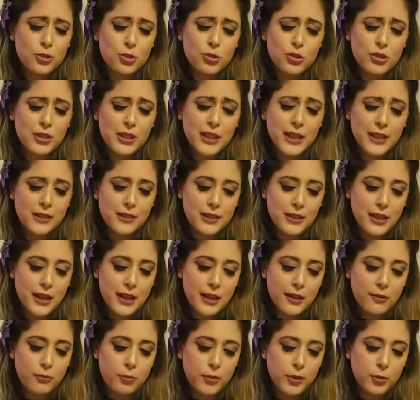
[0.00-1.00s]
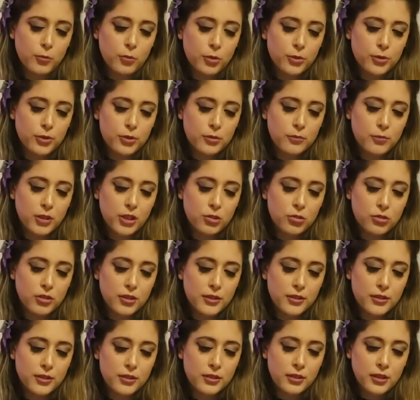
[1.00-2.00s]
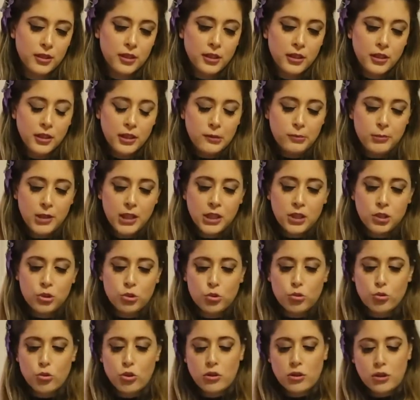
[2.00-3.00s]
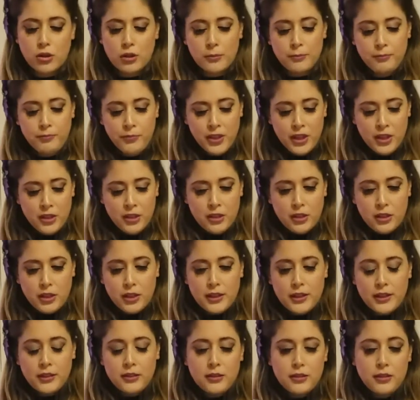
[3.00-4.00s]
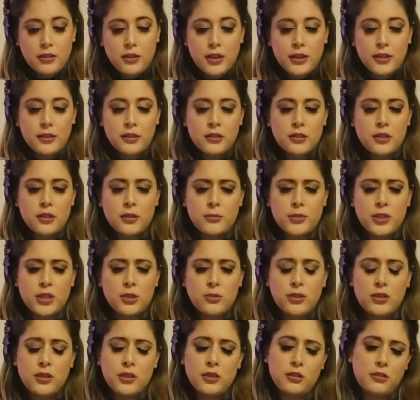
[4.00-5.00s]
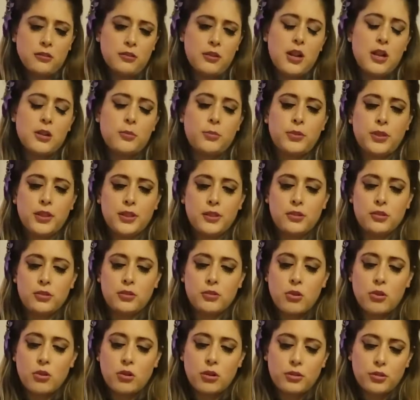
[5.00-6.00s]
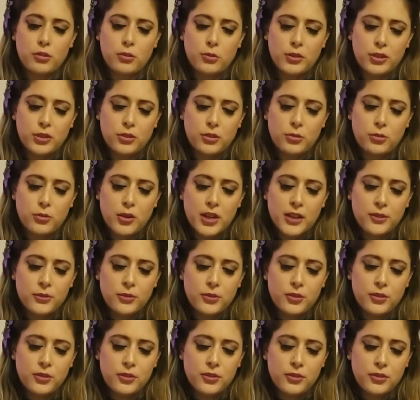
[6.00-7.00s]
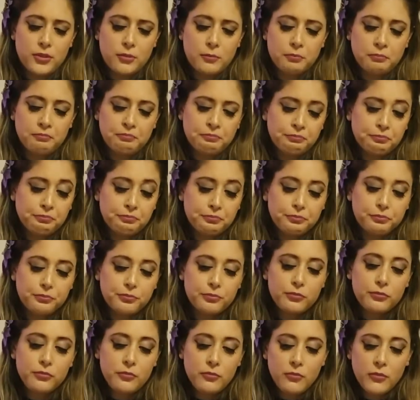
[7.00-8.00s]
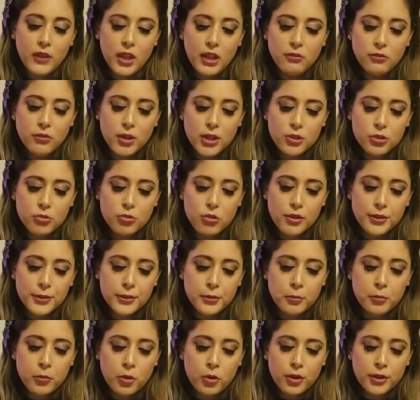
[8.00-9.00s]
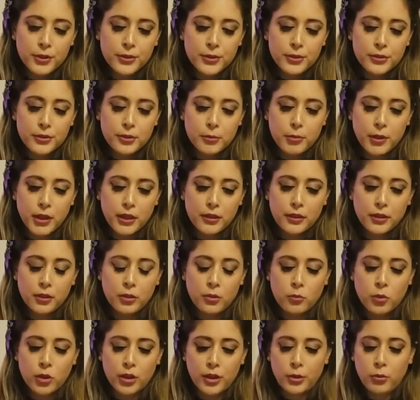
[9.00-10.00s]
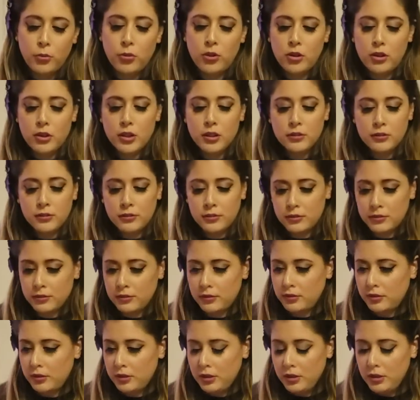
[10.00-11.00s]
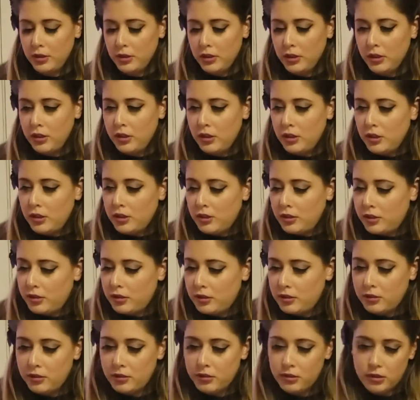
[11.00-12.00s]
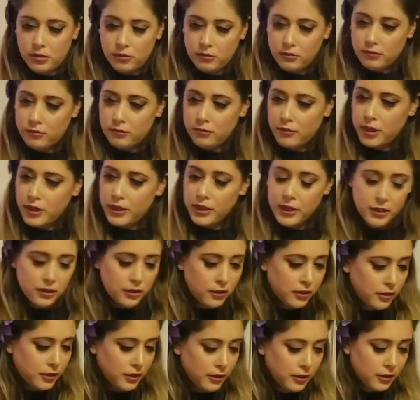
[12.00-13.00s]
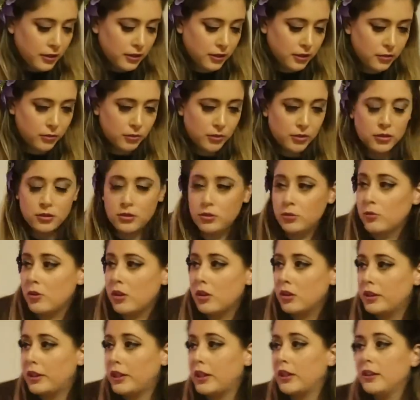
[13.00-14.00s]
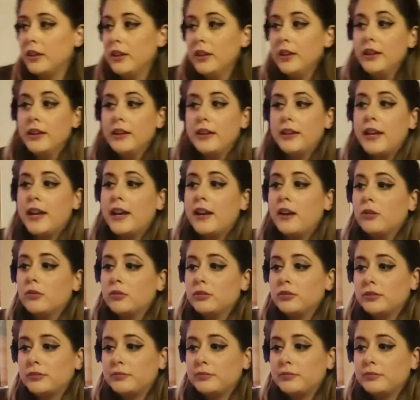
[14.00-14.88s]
usually 1.5 ounces, but most of my drinks making stronger. And a lot of the times now I think a lot of places are doing 2 ounces in restaurants and bars, depending on where you are. Right. I'm gonna do honey. Now,